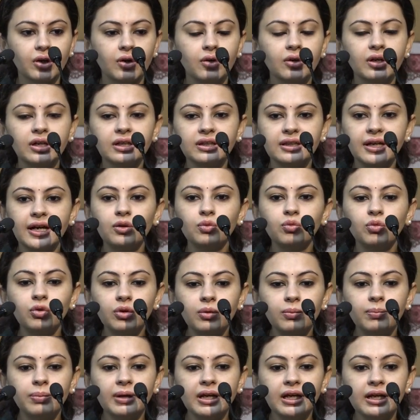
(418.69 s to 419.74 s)
Okay, that
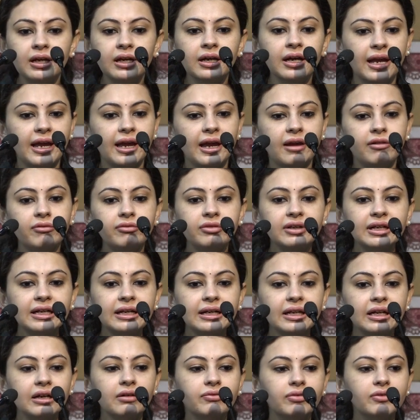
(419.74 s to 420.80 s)
would be every
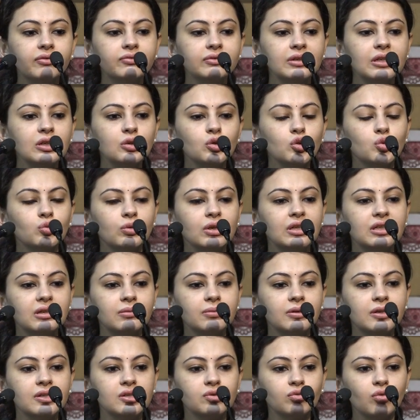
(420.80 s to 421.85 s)
day 15 to 20
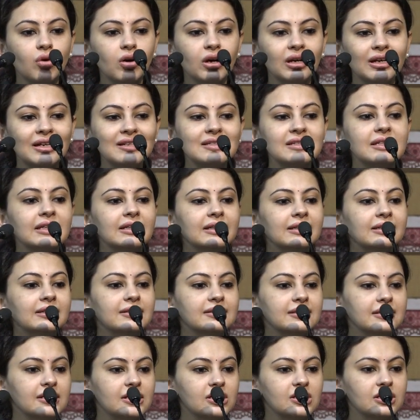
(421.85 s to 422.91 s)
minutes walk. Let's take a
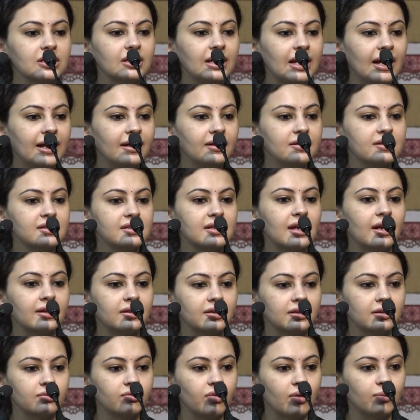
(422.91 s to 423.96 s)
decision and
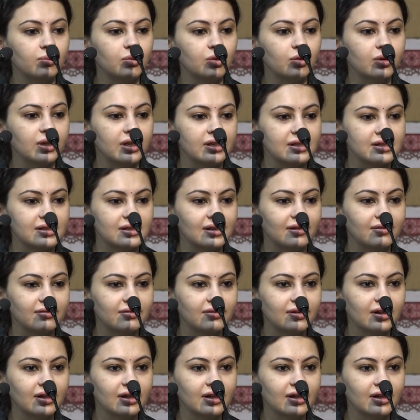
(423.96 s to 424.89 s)
start it from today itself.